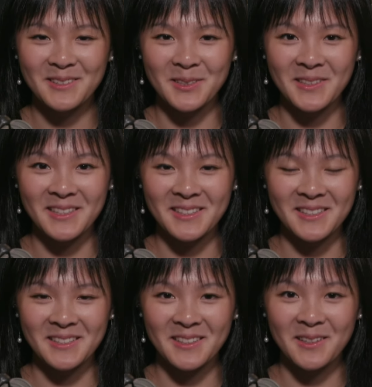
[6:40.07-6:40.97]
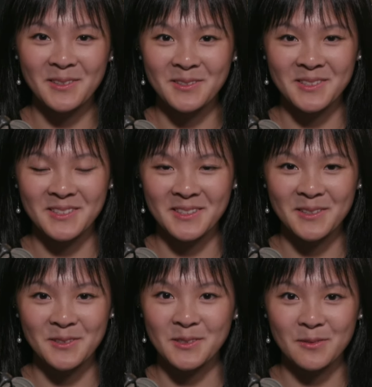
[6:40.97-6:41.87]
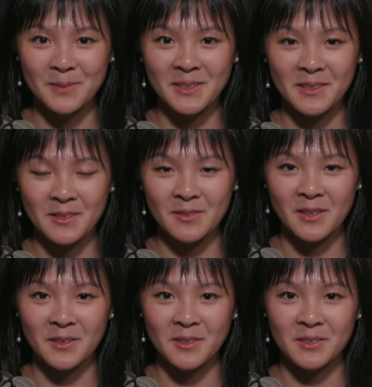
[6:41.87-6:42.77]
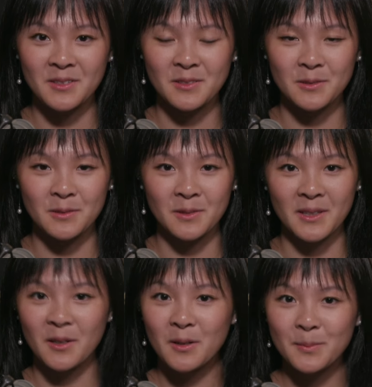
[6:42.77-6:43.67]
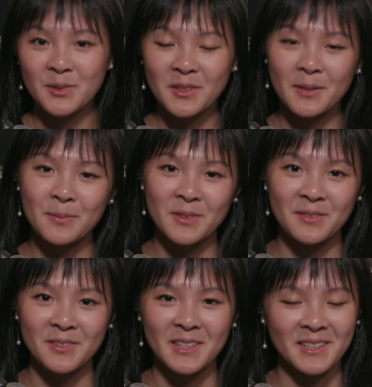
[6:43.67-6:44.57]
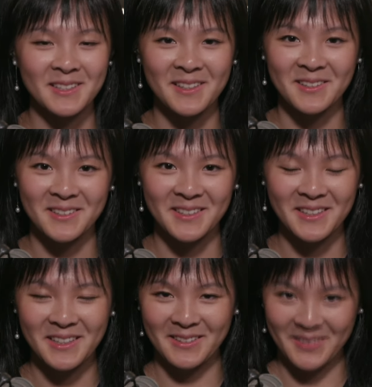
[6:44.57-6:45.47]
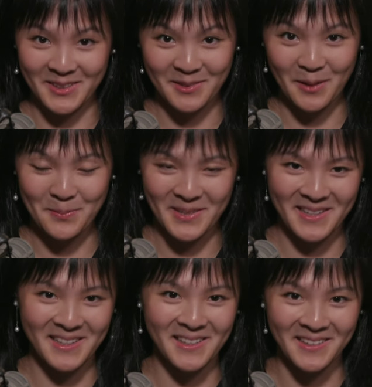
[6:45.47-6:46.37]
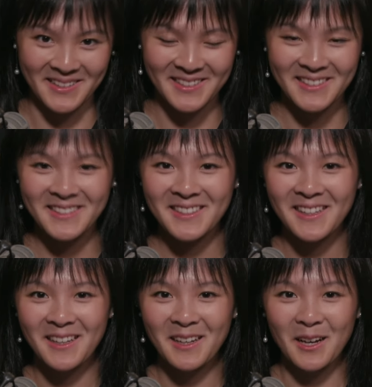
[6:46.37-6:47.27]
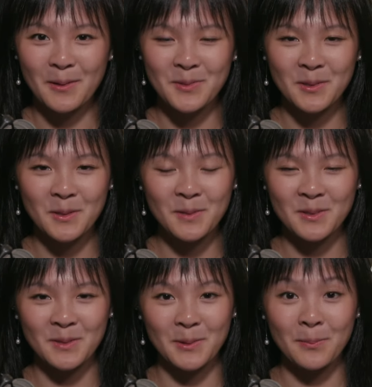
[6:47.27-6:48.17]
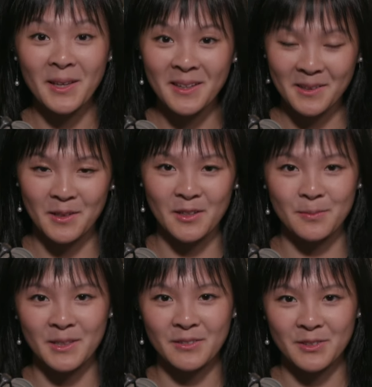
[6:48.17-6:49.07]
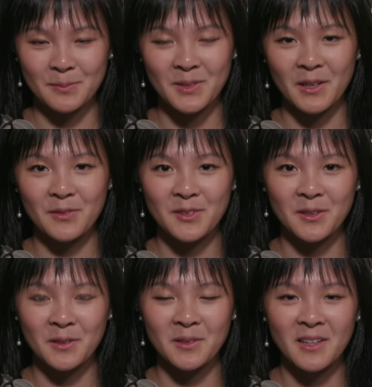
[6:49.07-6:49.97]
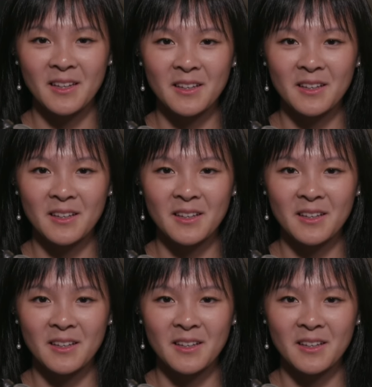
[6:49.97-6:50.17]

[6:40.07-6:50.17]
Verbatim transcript: donated hundreds and hundreds of millions of dollars to like art museums and various other philanthropic causes. Um, so he wasn't really making a lot of money for himself. So